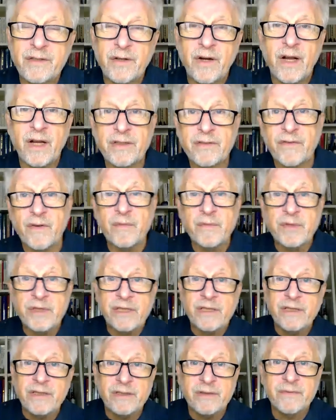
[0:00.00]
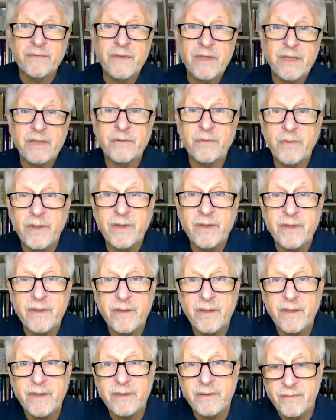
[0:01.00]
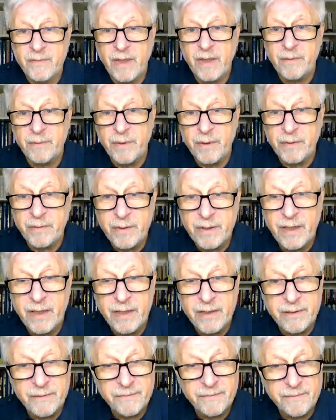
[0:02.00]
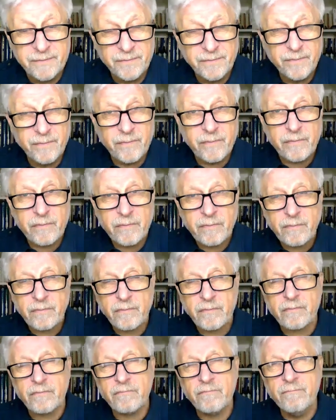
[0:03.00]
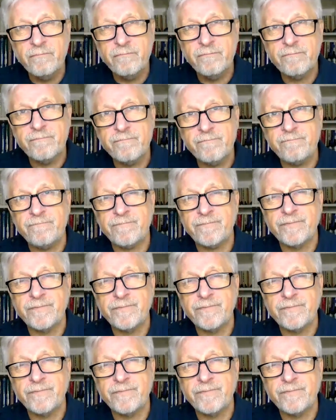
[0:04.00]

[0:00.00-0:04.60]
uh, well treated extracts from seeds that will uh, help you with that.